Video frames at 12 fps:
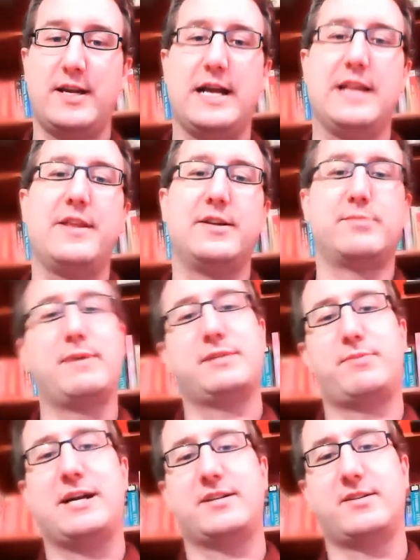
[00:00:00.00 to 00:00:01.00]
and then there's best
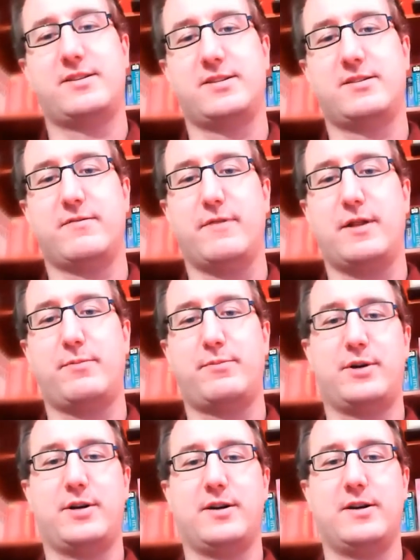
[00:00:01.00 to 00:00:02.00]
practices as a
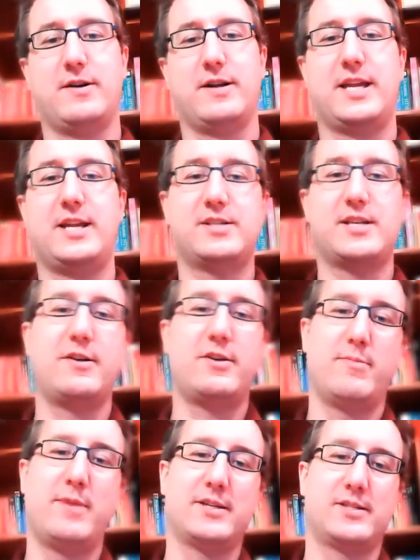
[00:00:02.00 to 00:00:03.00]
developer, here's how you
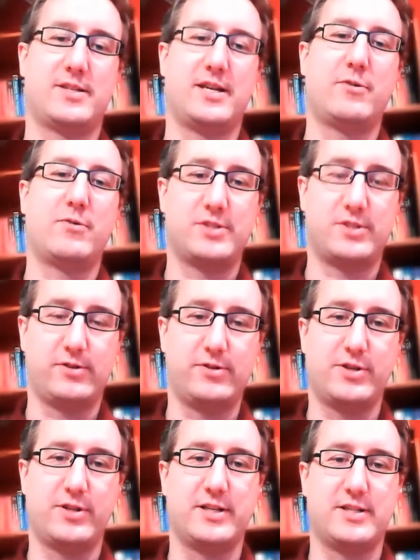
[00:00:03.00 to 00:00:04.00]
make a Sitecore
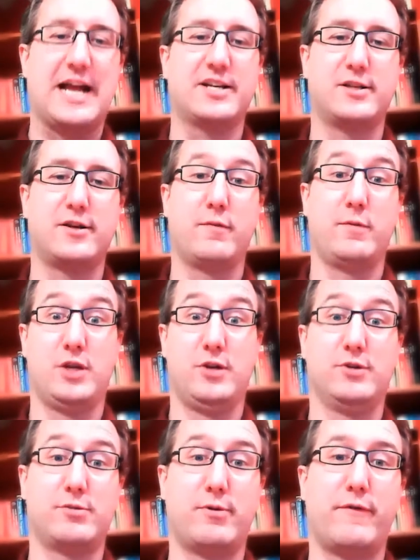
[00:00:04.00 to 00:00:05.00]
solution that's actually going to be
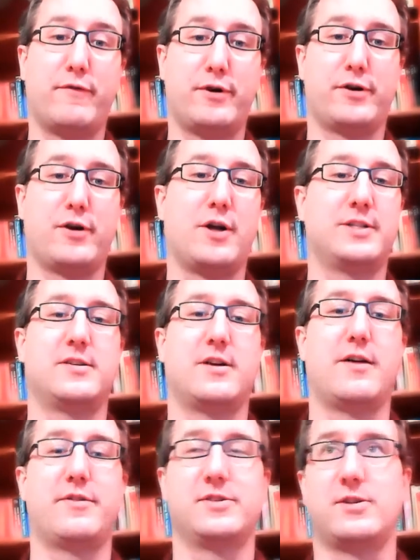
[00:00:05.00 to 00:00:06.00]
usable for your content
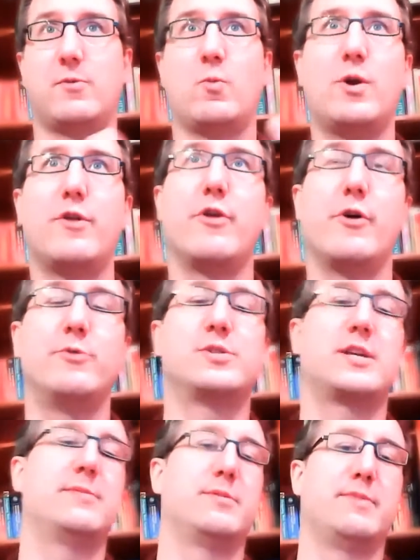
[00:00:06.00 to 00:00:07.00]
authors. Like, what are
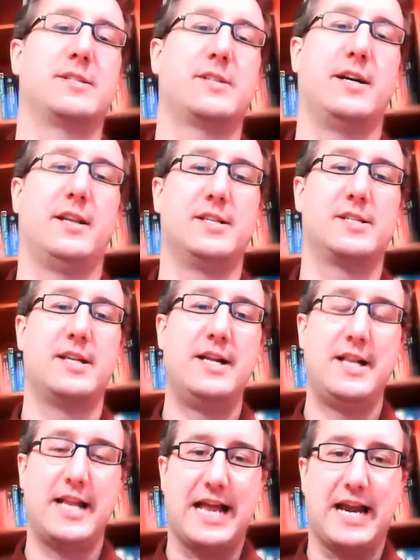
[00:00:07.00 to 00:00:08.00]
those types of best
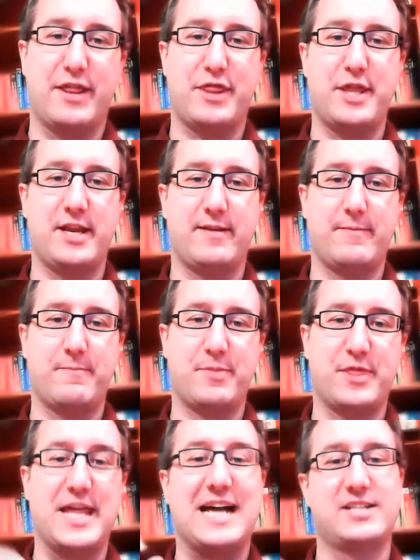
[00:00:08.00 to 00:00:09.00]
guidelines? And I think
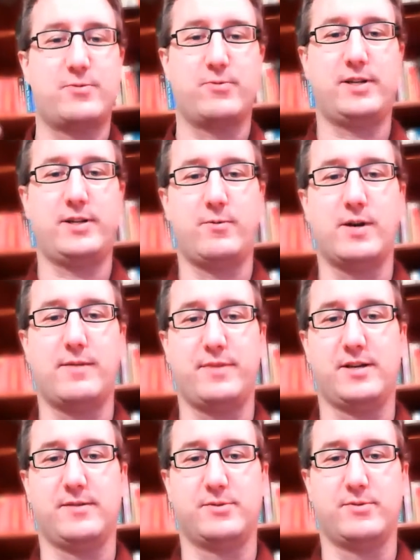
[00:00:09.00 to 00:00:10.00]
that's really where it
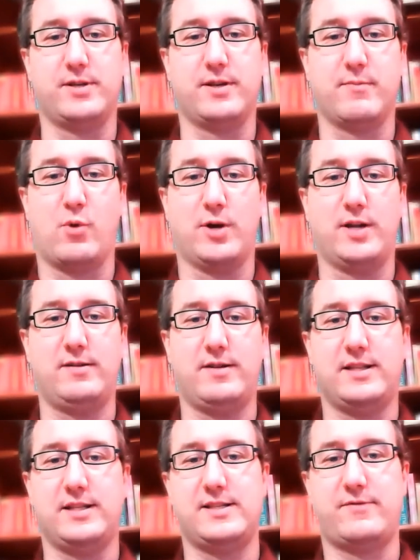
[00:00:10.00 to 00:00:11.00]
becomes really important,
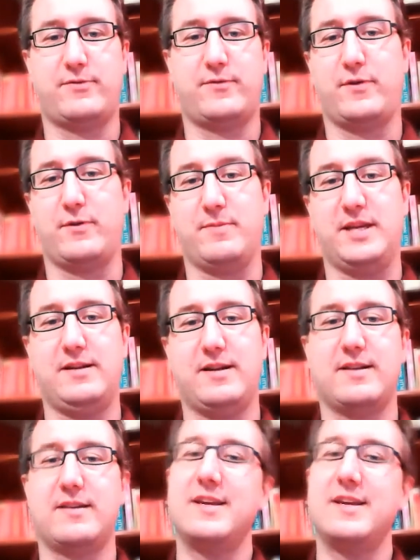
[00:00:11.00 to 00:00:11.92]
at least for me.